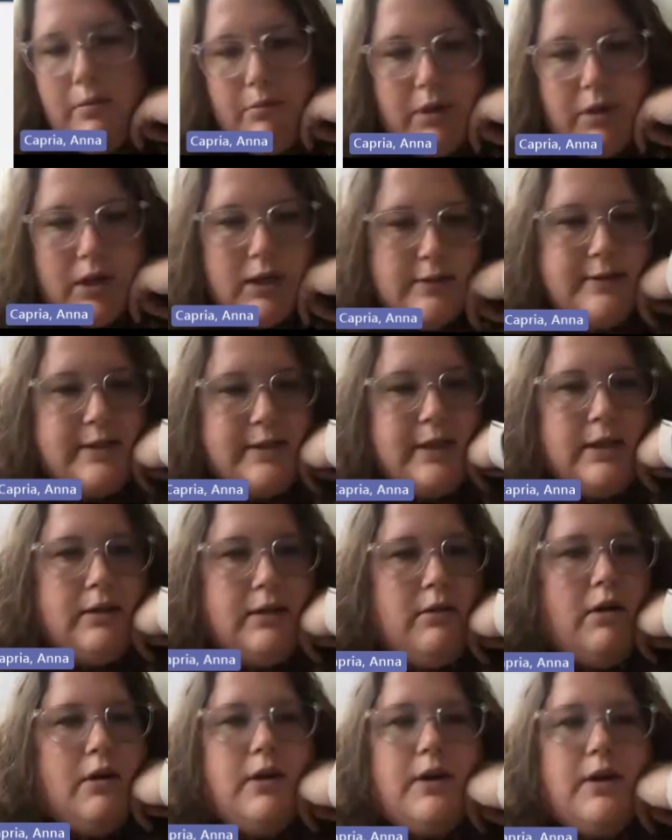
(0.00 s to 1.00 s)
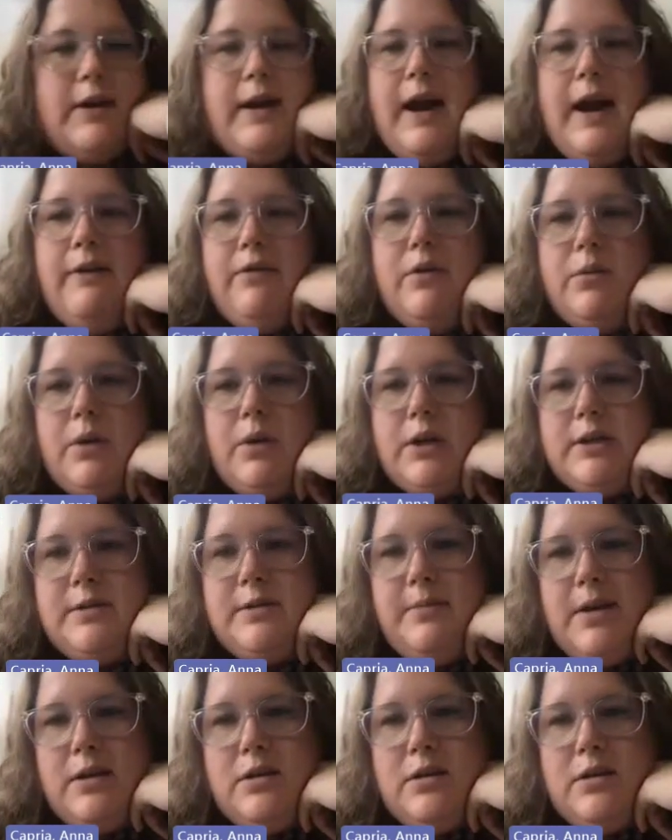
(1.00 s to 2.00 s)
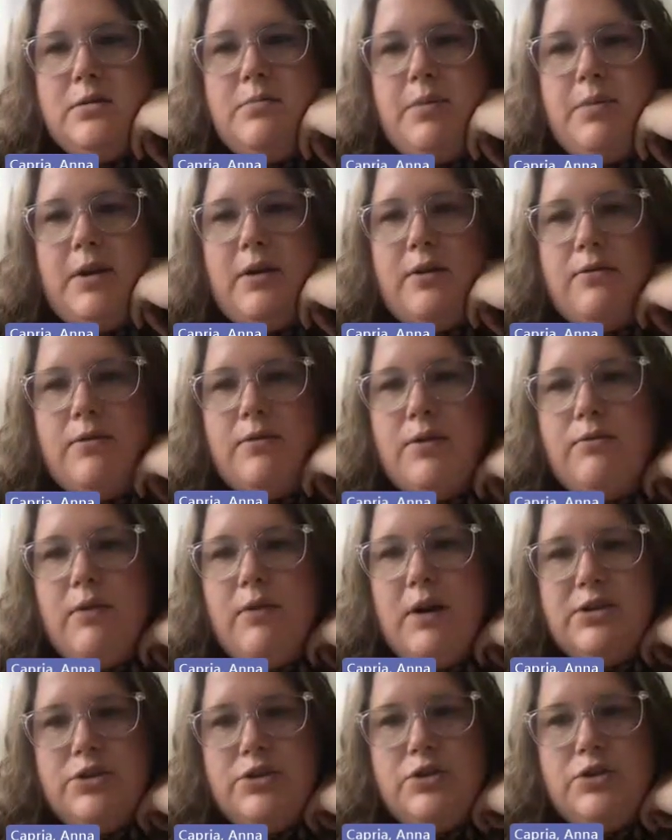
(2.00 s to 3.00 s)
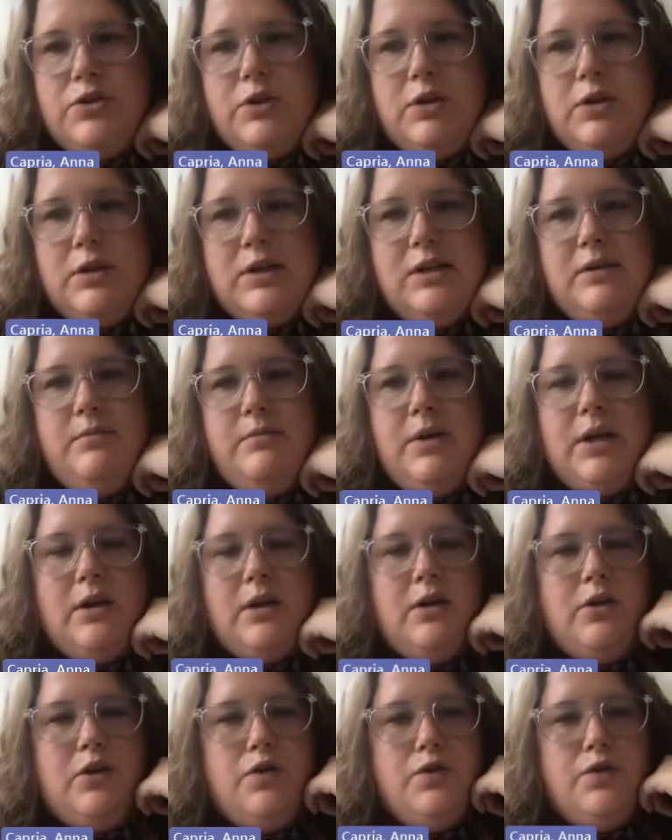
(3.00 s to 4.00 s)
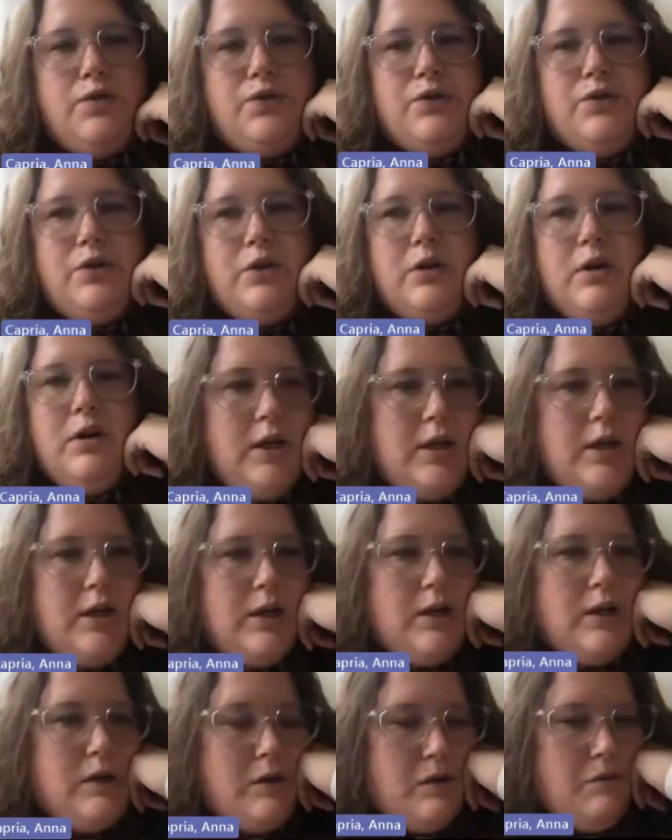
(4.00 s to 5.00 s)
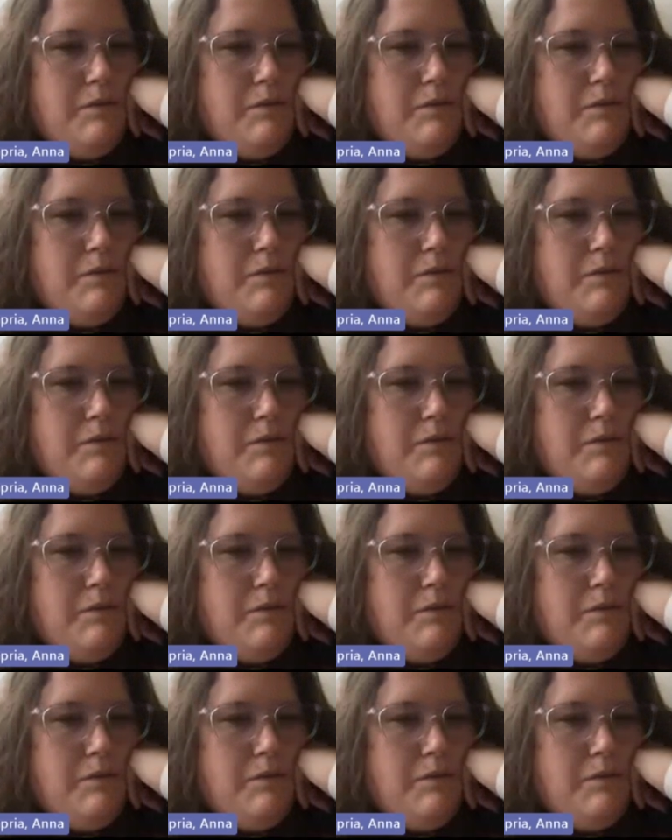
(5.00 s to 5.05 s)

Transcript: because I already have a workspace, but you would register to make a user here.